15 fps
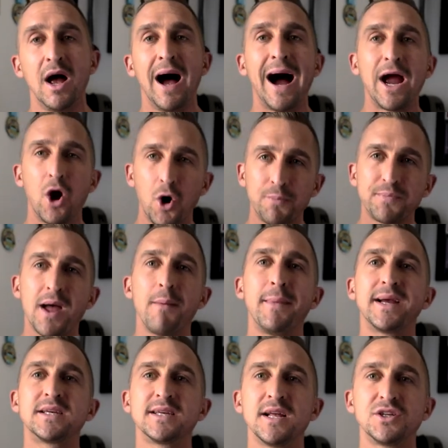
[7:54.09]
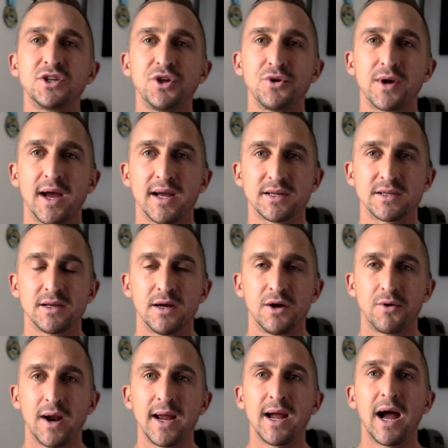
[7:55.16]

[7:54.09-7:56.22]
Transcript: I hope that makes sense to you guys, right?